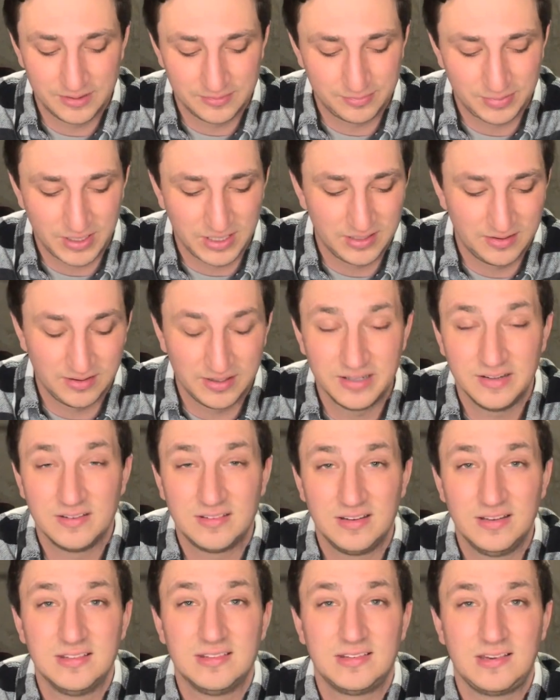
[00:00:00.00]
Probably lightest
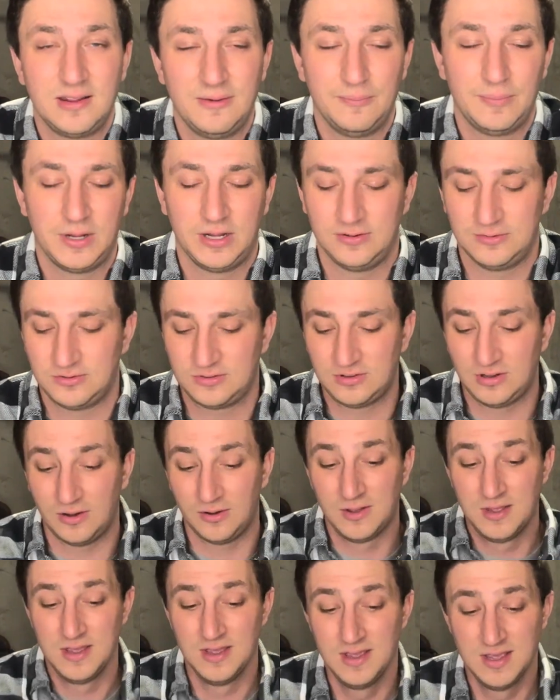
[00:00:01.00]
is 10 pounds.
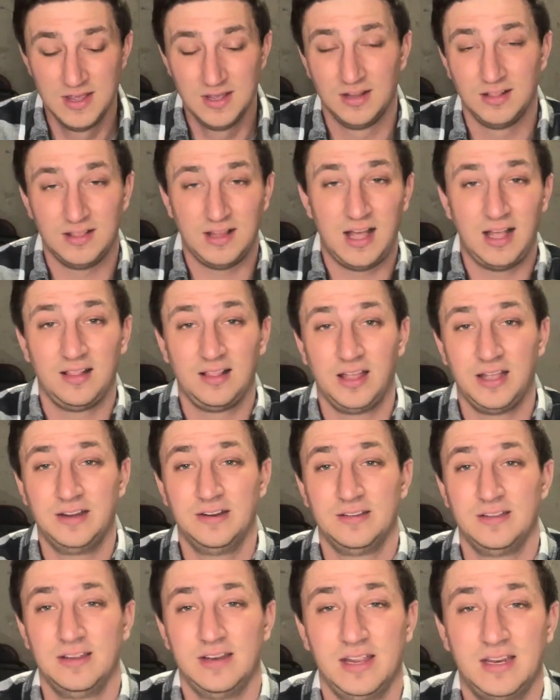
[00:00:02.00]
So a lot lighter
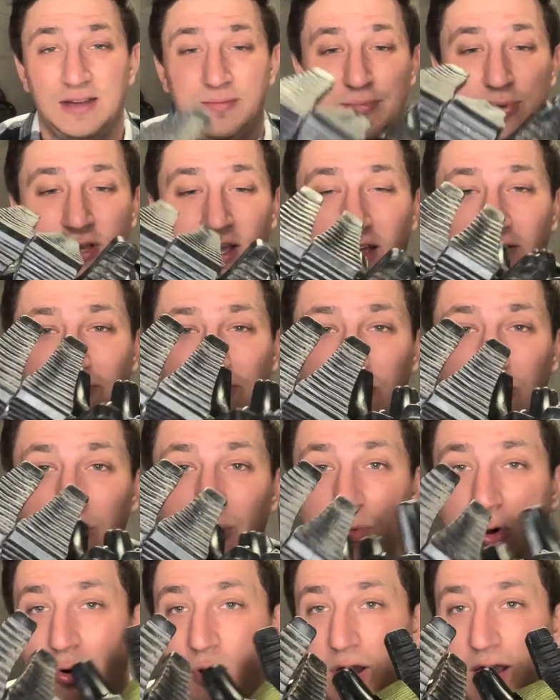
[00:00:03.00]
than any
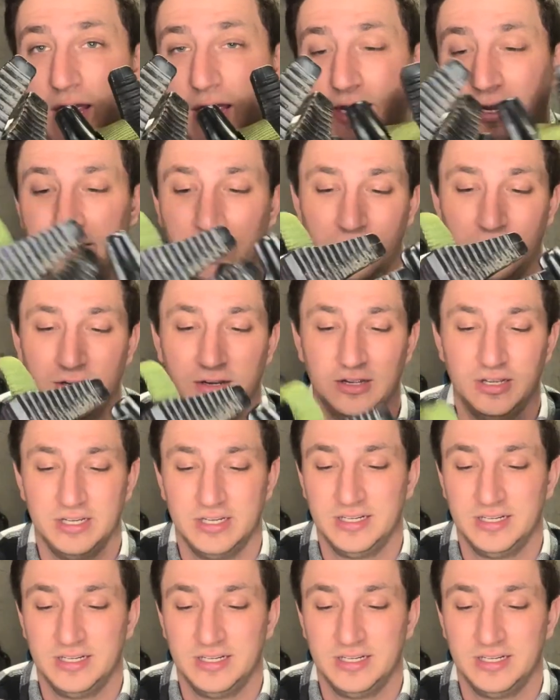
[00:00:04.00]
platform or hang-on,